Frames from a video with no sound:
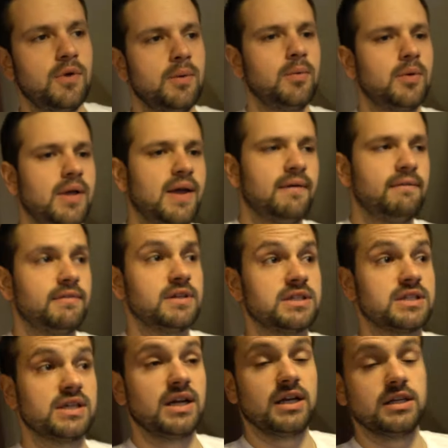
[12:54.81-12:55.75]
we will have the
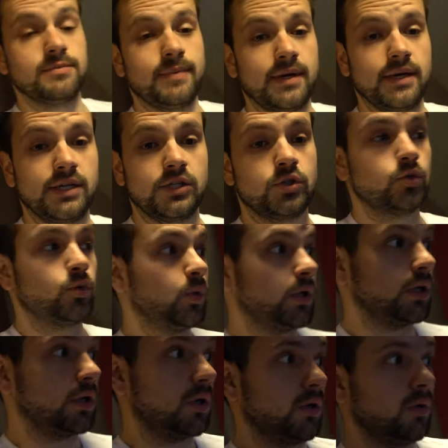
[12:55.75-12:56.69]
Snozberry
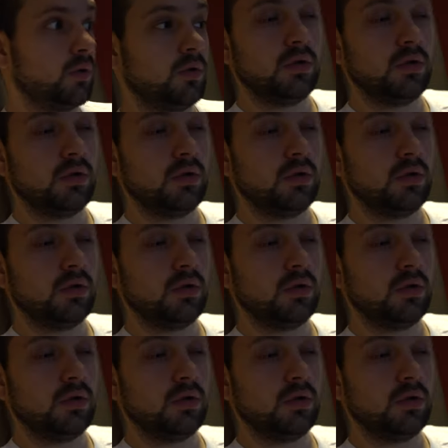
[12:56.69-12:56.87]
Swirl